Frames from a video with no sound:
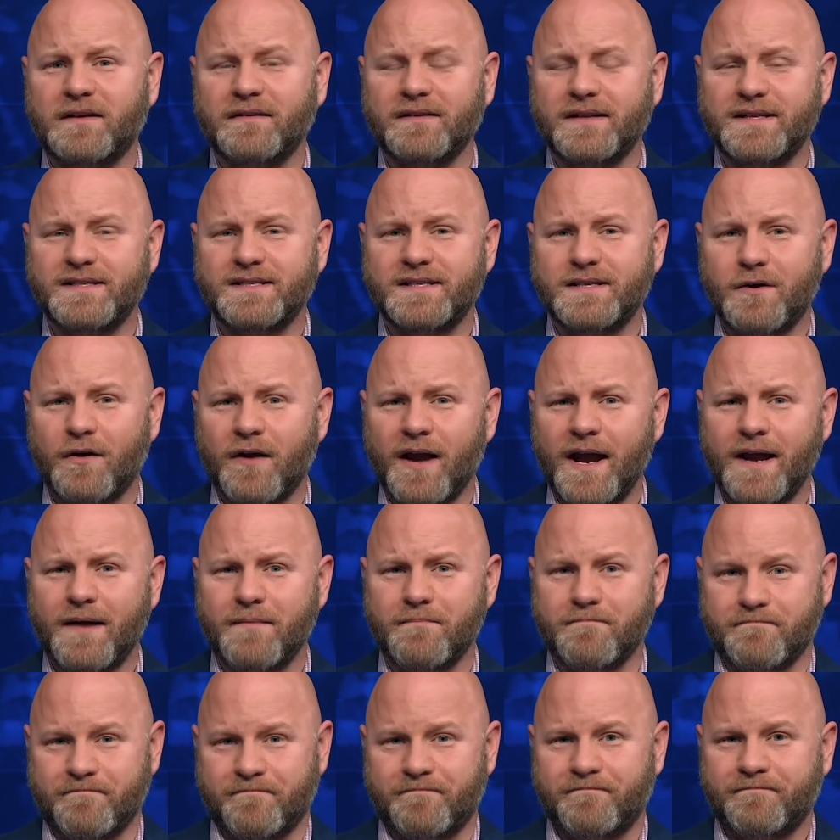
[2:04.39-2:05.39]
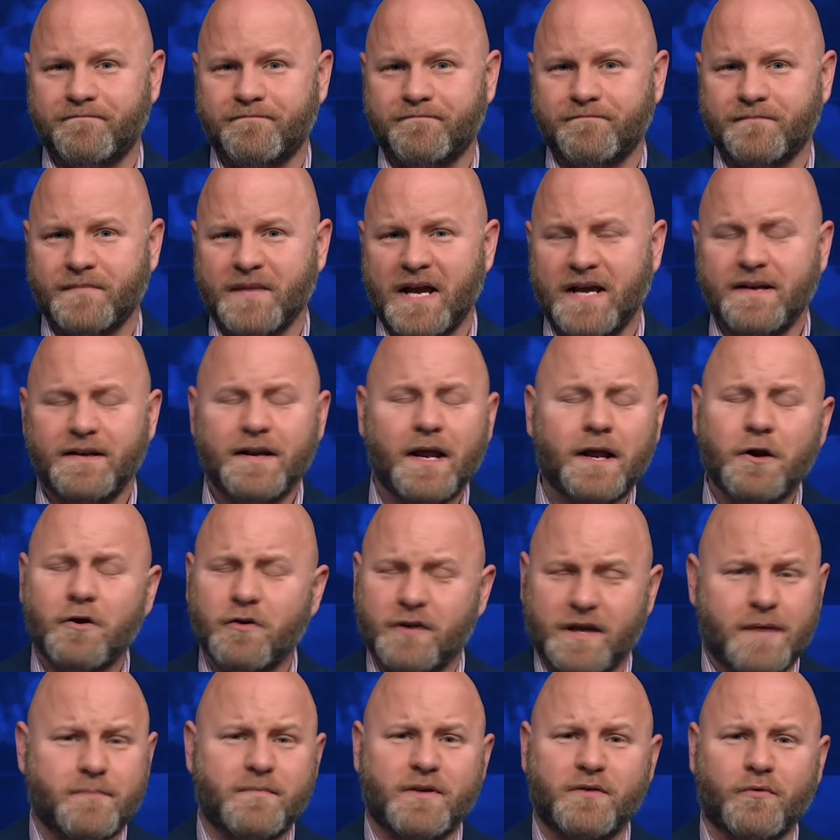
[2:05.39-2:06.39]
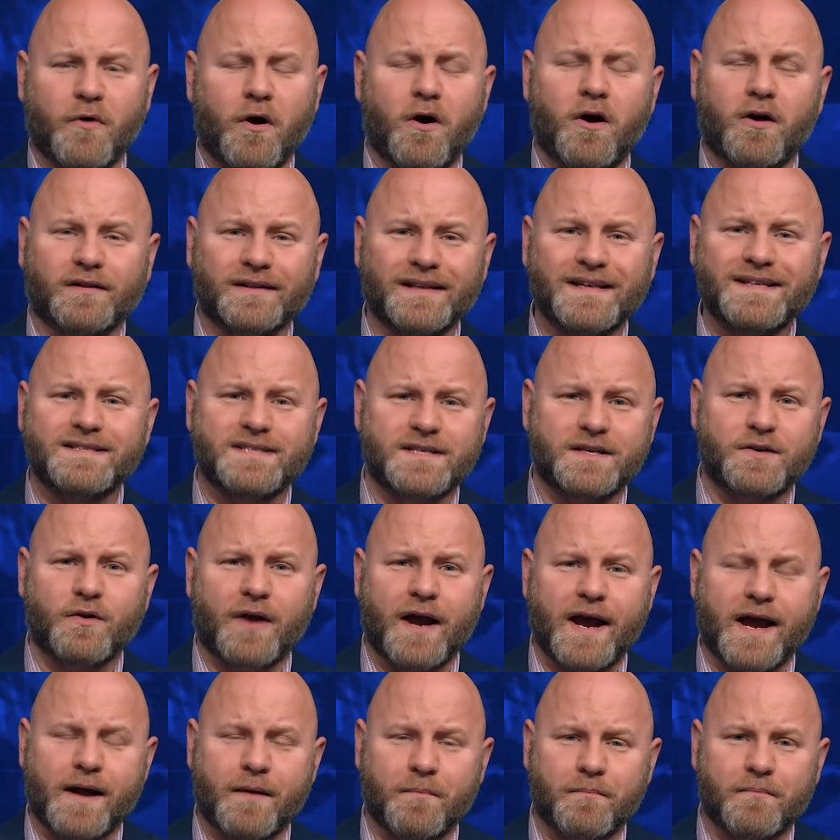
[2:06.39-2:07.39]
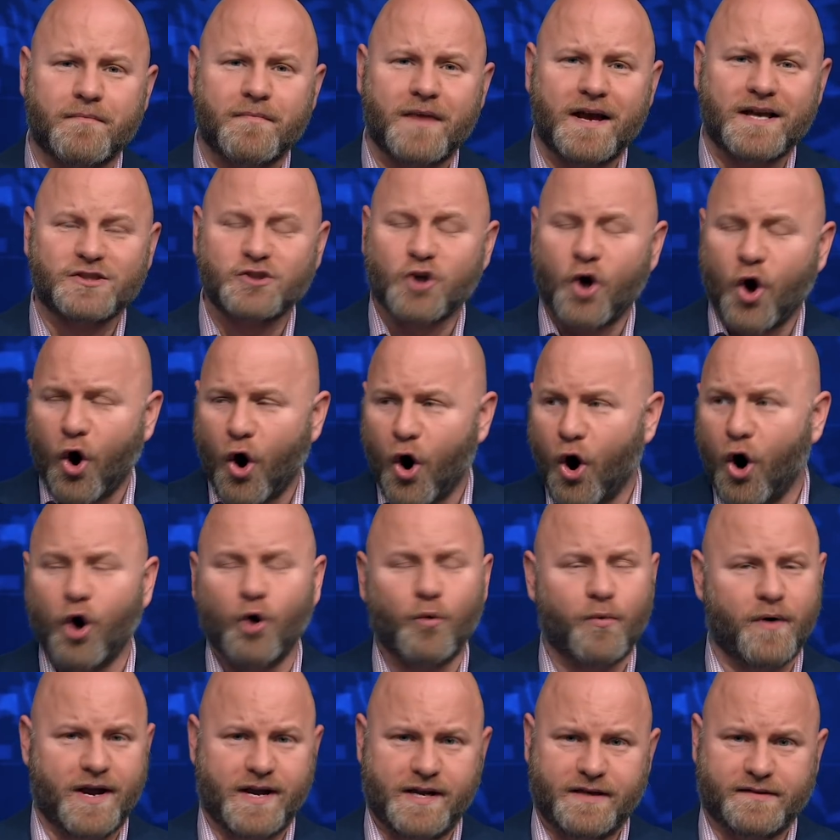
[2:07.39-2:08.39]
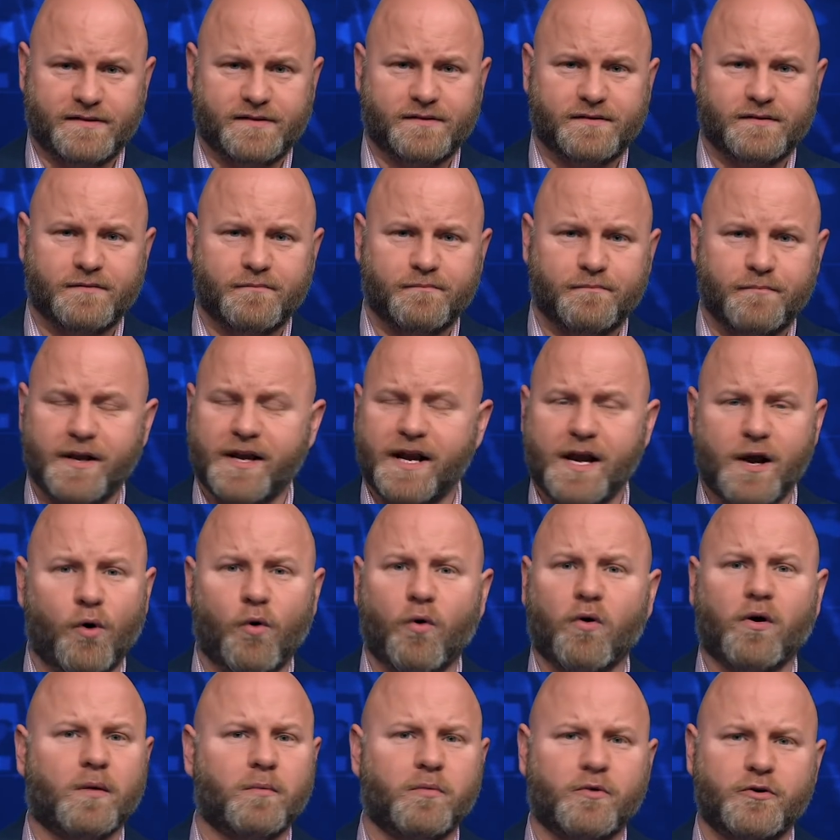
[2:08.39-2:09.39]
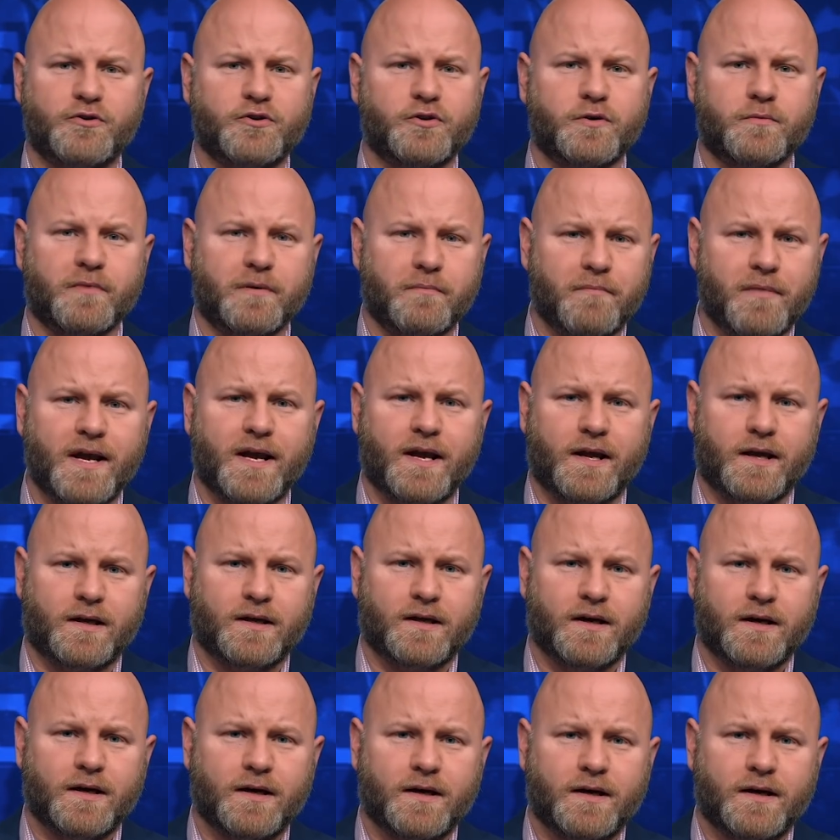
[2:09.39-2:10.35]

to Lindsey Graham. Now, don't get me wrong, Lindsey Graham has always been a horrible human being.